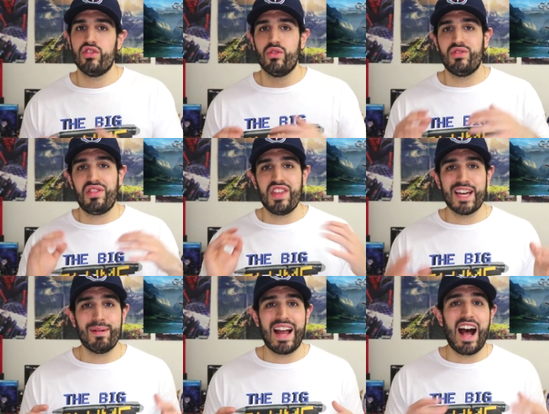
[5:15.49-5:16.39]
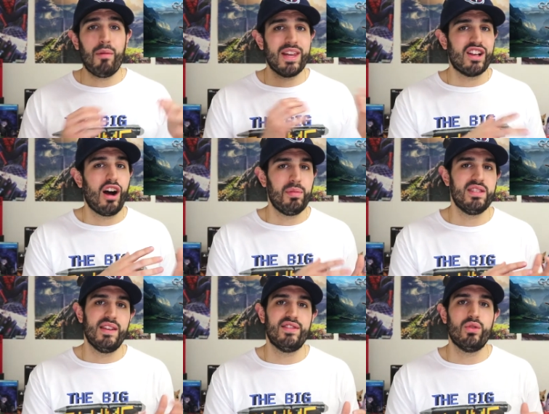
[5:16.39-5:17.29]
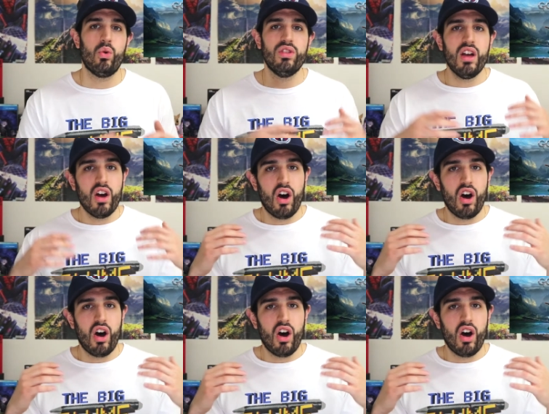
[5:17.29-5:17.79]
So to think about how many copies they've sold